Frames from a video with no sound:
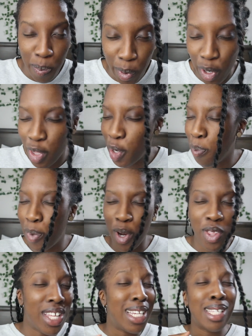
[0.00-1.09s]
birth. Your
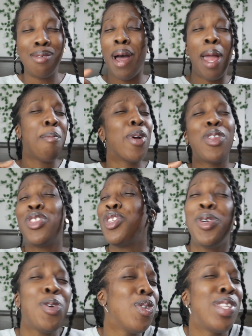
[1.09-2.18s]
birth is my birth
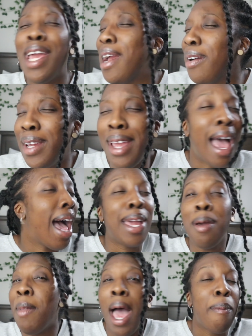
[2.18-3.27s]
too, Terry. I
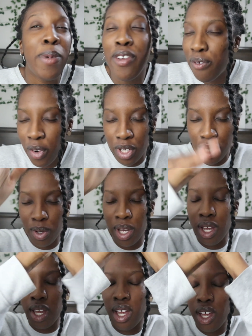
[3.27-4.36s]
am happy for you.
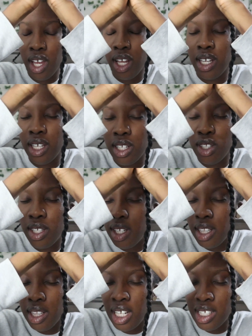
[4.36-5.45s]

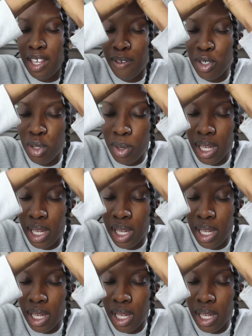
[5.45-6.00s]
Let's give her 2